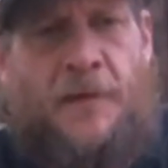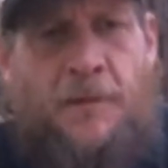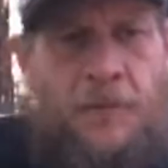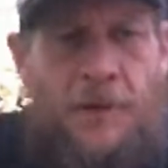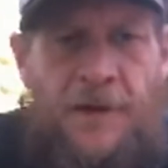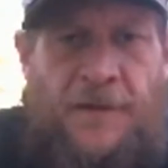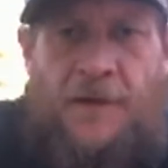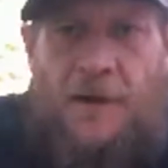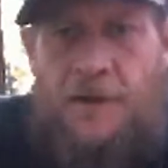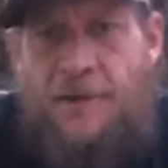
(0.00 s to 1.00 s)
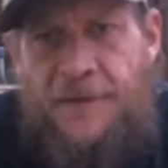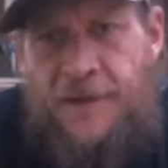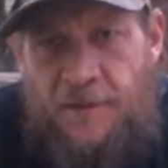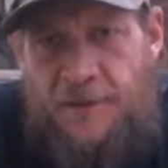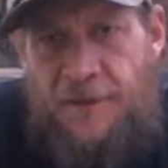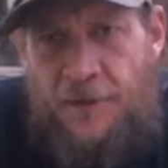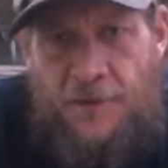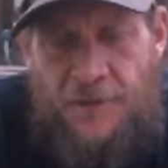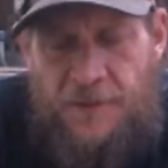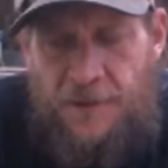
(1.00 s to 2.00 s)
with David
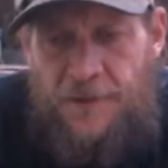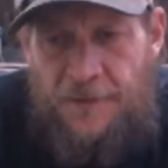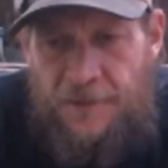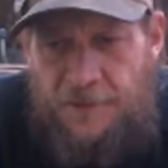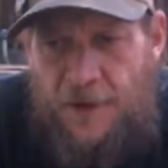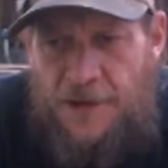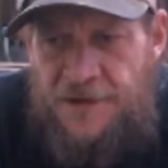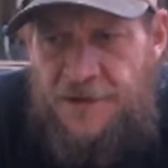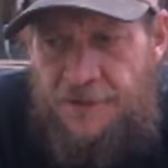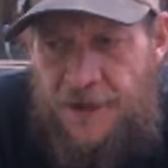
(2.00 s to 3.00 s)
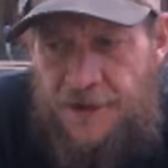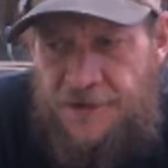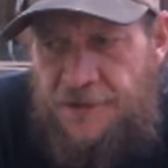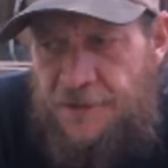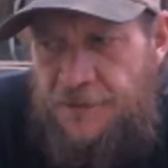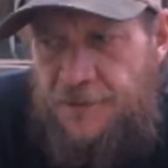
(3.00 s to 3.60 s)
Dole, the Rational National